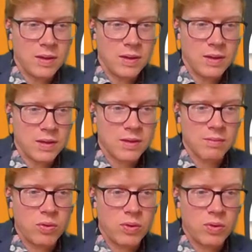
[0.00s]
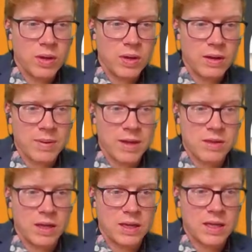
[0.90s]
Some more information
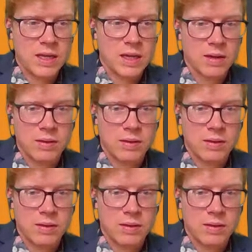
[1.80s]
in here.